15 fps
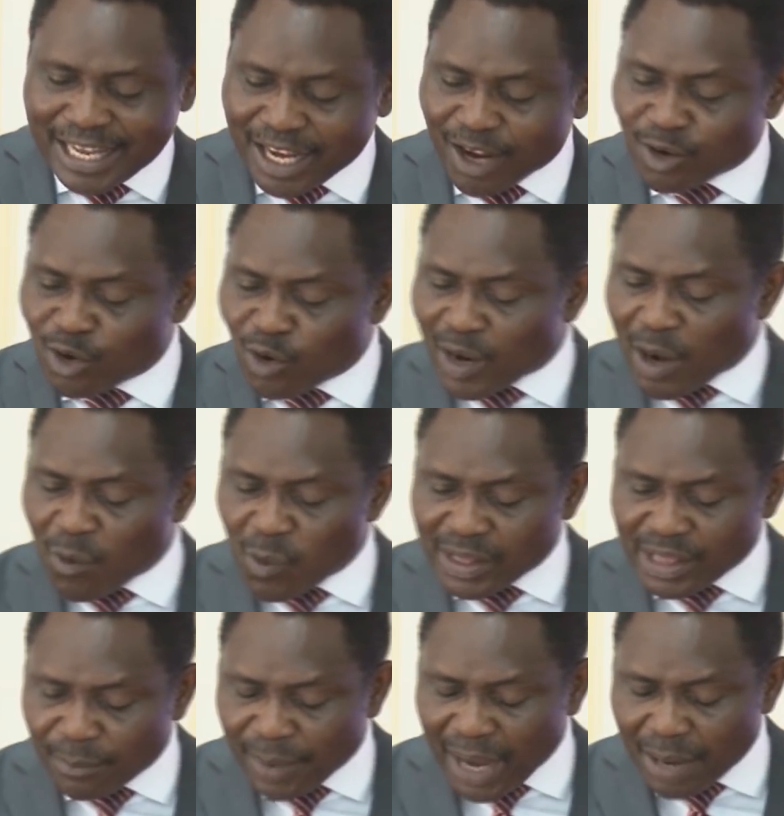Now look at
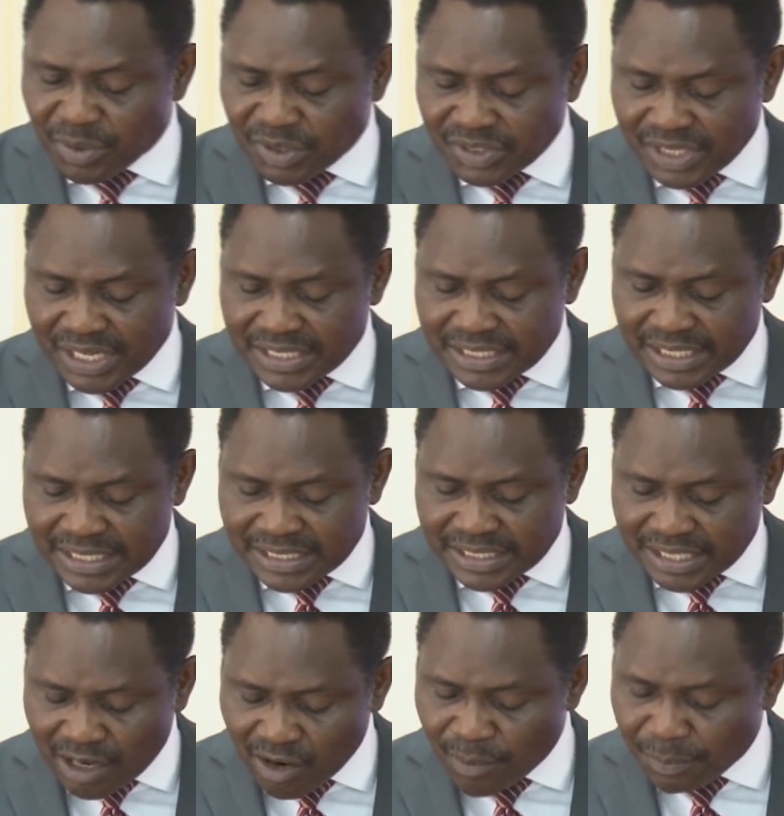what the Bible says in
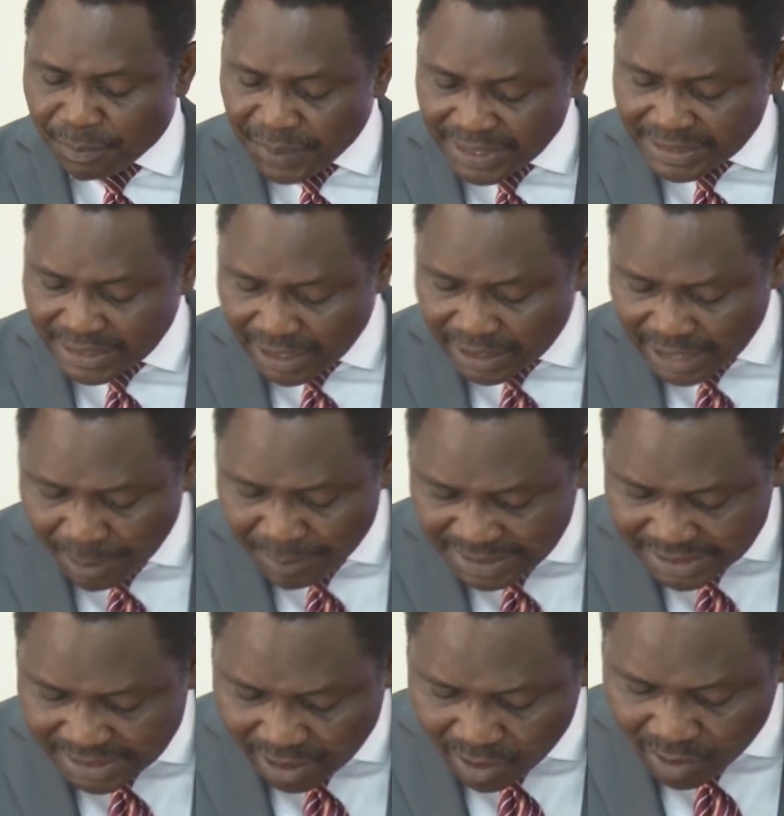
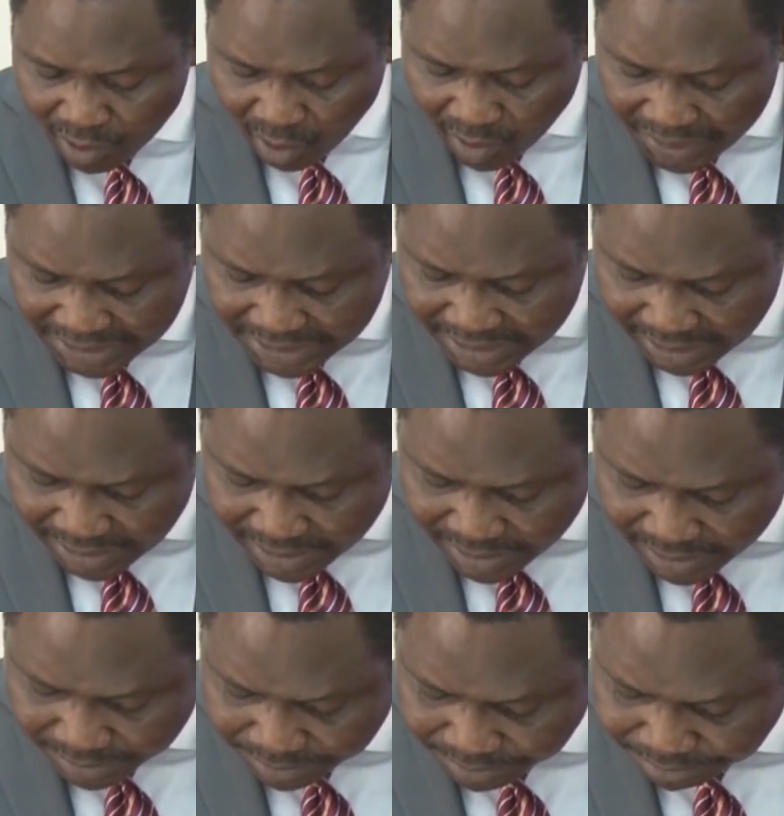2 Corinthians.